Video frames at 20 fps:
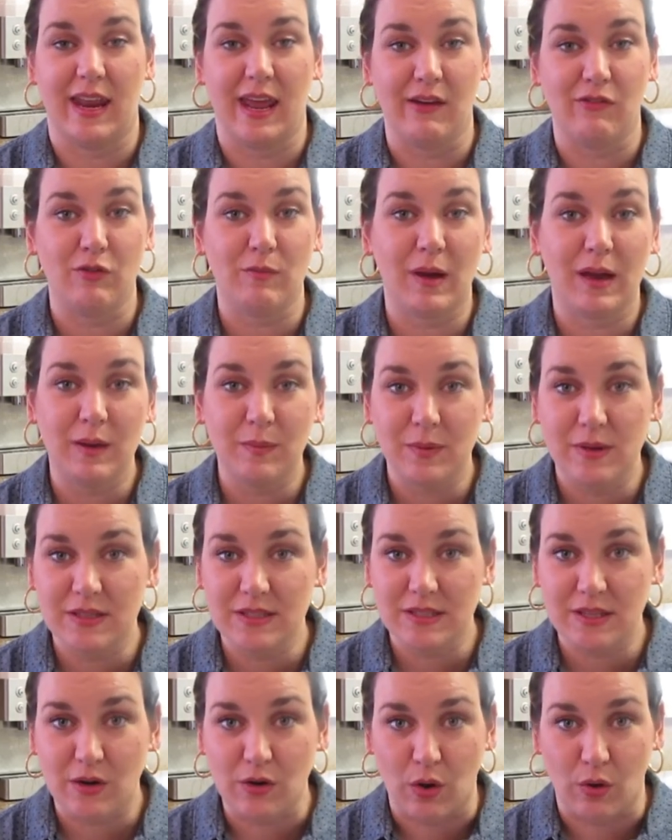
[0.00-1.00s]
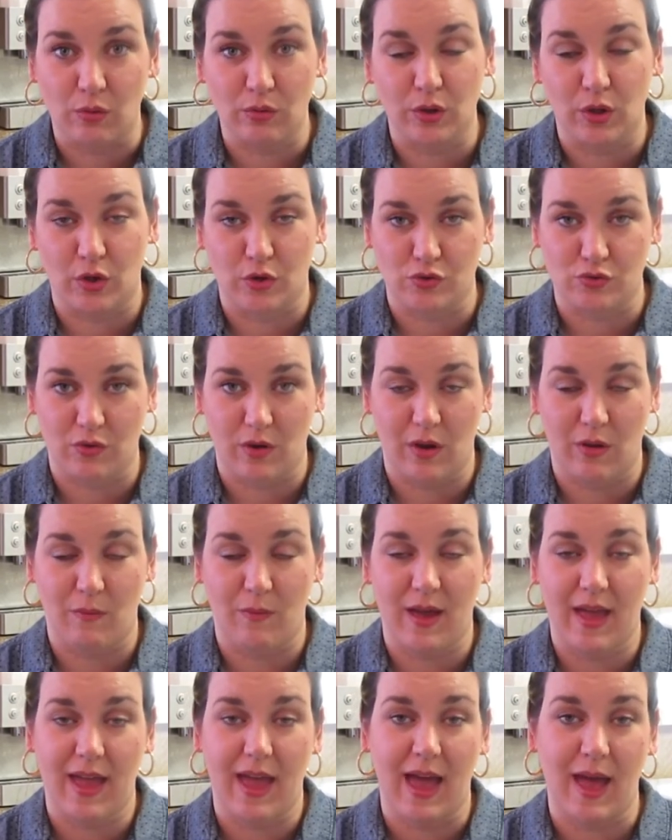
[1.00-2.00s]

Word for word: Everybody puts their own laundry away.